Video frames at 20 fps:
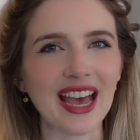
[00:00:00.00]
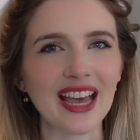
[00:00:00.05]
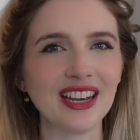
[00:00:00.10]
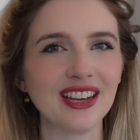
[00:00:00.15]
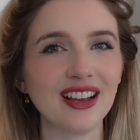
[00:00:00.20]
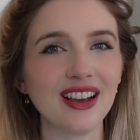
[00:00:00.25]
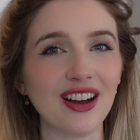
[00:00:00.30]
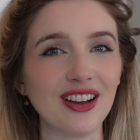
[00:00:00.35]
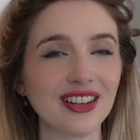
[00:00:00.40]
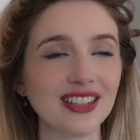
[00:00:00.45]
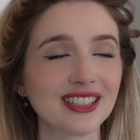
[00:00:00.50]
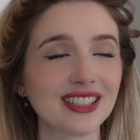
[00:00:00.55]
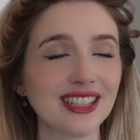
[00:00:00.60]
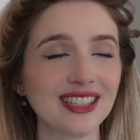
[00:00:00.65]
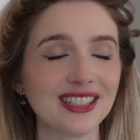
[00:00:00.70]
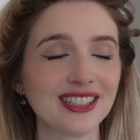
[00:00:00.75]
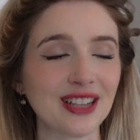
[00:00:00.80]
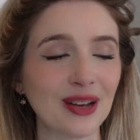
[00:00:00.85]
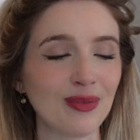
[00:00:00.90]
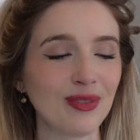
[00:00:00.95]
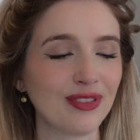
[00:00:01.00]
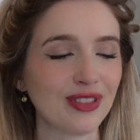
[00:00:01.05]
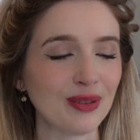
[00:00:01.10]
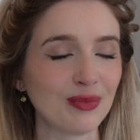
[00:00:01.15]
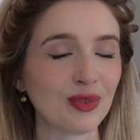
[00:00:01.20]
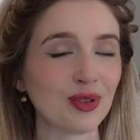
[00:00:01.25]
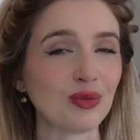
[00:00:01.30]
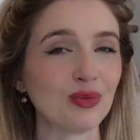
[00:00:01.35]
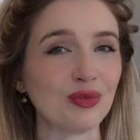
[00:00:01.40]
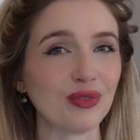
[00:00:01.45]
And honestly, some of them
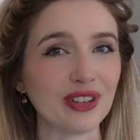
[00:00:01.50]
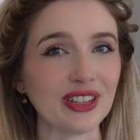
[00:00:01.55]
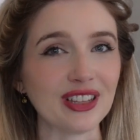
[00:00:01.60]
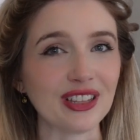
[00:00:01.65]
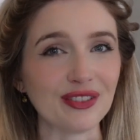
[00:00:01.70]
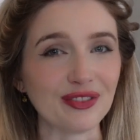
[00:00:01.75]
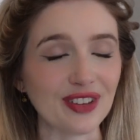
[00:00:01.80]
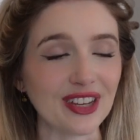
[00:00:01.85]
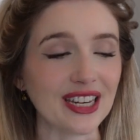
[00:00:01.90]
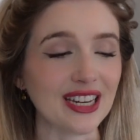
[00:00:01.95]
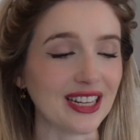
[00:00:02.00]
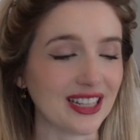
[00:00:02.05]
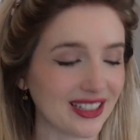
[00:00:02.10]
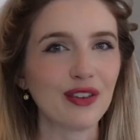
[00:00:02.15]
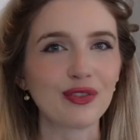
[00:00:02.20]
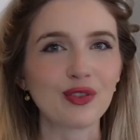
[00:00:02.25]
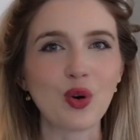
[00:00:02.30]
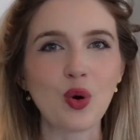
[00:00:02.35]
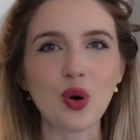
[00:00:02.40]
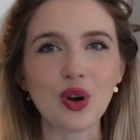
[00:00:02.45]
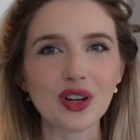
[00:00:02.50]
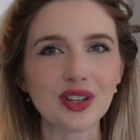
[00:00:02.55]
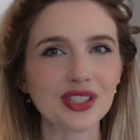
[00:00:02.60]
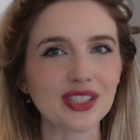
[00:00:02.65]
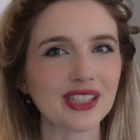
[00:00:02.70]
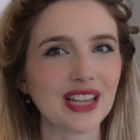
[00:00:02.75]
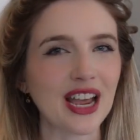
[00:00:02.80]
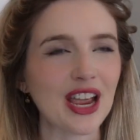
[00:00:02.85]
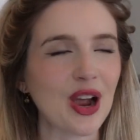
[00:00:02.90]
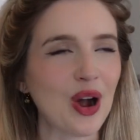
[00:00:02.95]
were really funny. Of
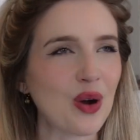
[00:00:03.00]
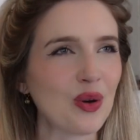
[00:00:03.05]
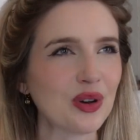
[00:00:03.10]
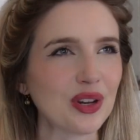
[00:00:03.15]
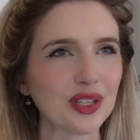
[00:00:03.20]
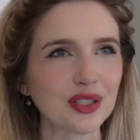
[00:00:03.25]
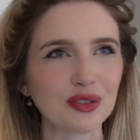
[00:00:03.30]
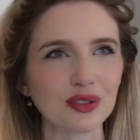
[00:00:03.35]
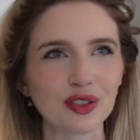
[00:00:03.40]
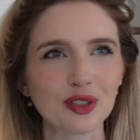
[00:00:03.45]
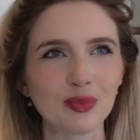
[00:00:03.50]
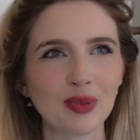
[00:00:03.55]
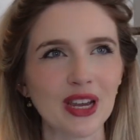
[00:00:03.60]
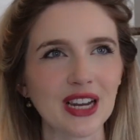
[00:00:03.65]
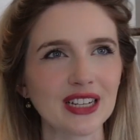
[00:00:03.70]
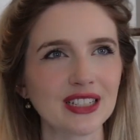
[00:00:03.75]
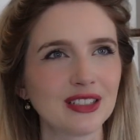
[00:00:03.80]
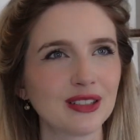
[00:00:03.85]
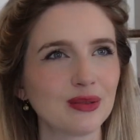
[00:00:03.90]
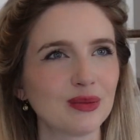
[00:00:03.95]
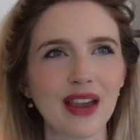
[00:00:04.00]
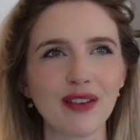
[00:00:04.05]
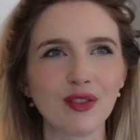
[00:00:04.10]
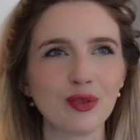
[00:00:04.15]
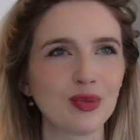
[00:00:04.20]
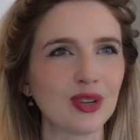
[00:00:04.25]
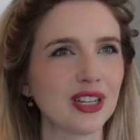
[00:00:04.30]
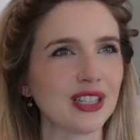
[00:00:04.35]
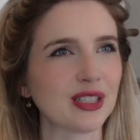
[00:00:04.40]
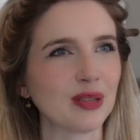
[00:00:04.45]
course, I always respect
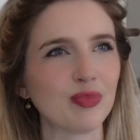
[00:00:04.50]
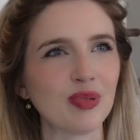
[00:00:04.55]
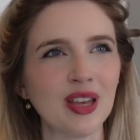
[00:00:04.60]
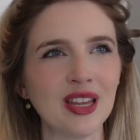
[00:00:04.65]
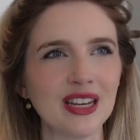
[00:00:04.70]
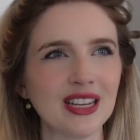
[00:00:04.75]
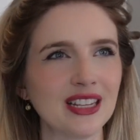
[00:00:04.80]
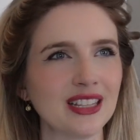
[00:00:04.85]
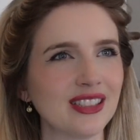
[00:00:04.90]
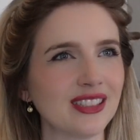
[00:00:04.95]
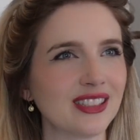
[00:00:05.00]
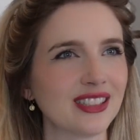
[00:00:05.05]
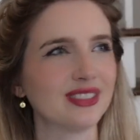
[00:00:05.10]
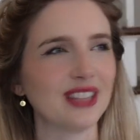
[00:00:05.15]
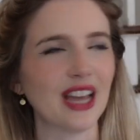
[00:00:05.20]
everybody's opinions.